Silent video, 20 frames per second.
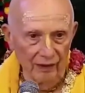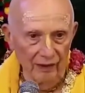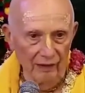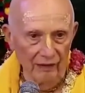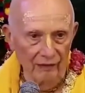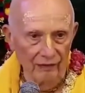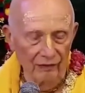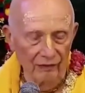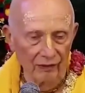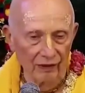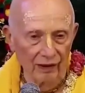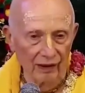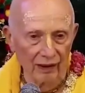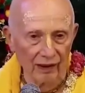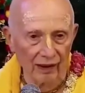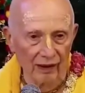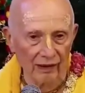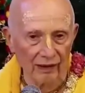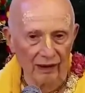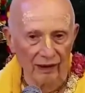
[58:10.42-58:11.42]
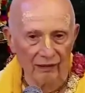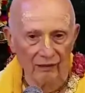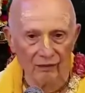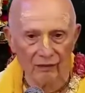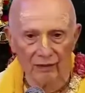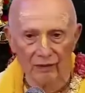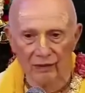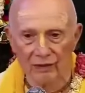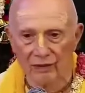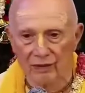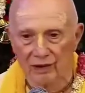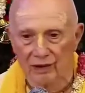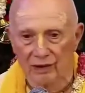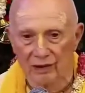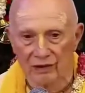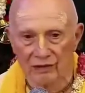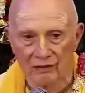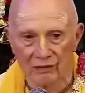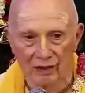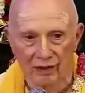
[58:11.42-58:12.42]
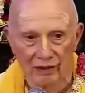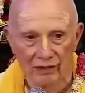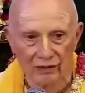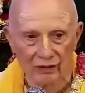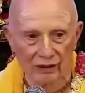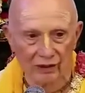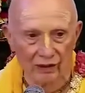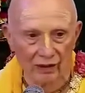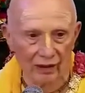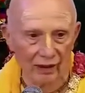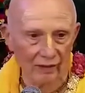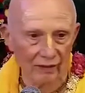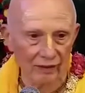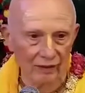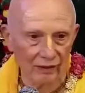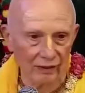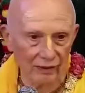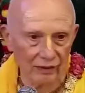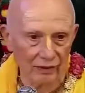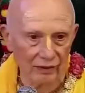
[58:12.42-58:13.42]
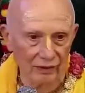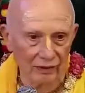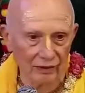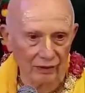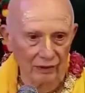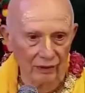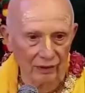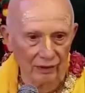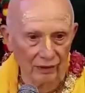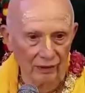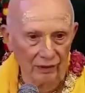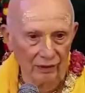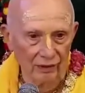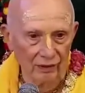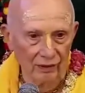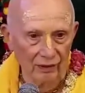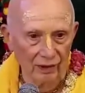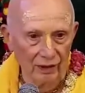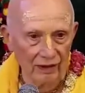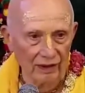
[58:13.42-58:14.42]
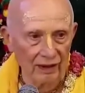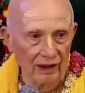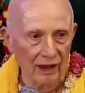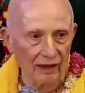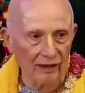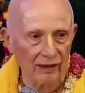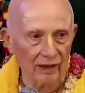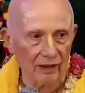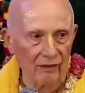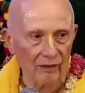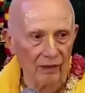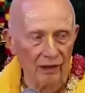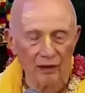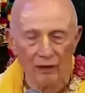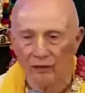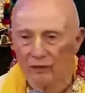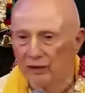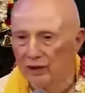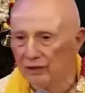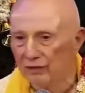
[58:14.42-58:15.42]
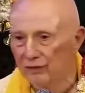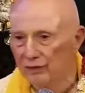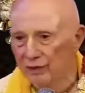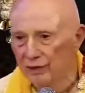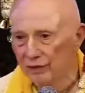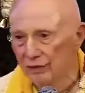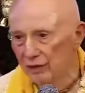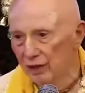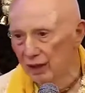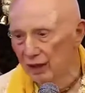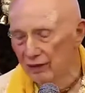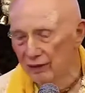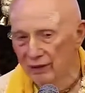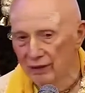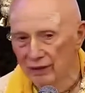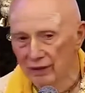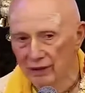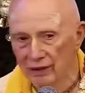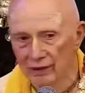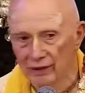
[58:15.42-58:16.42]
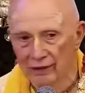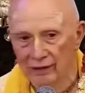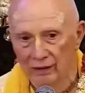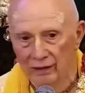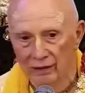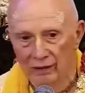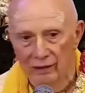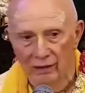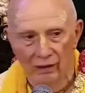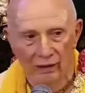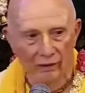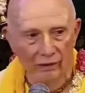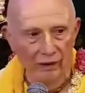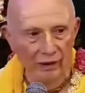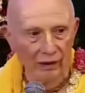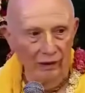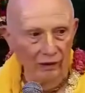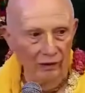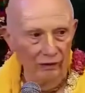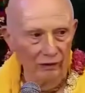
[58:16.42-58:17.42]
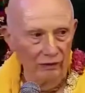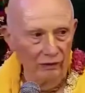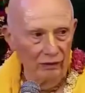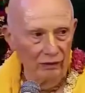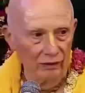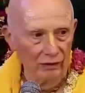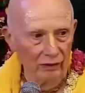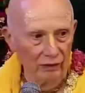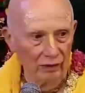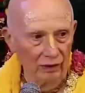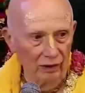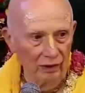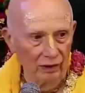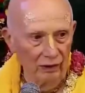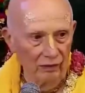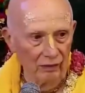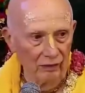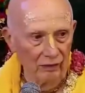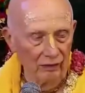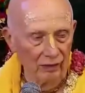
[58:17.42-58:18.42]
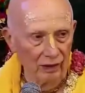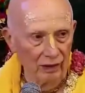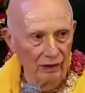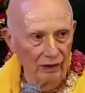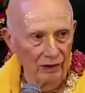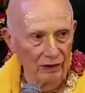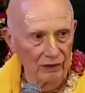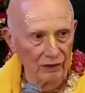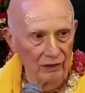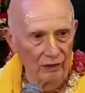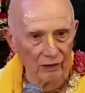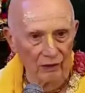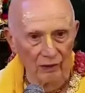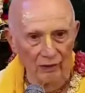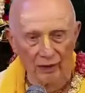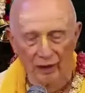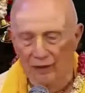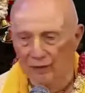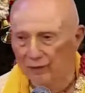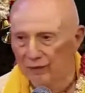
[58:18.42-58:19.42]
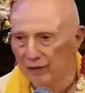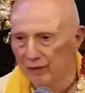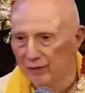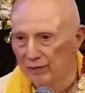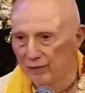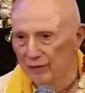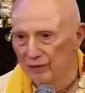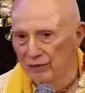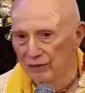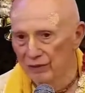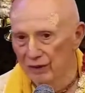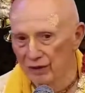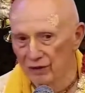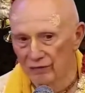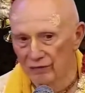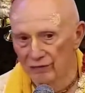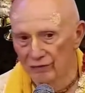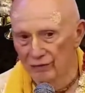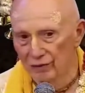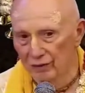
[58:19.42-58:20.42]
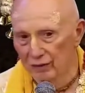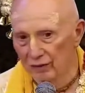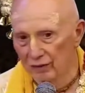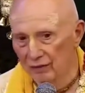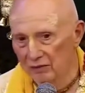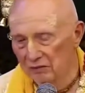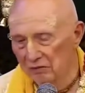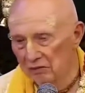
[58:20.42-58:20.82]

and therefore cannot give real satisfaction and happiness. It's not that we don't give in charity, or we don't, you know, be concerned about people's suffering. It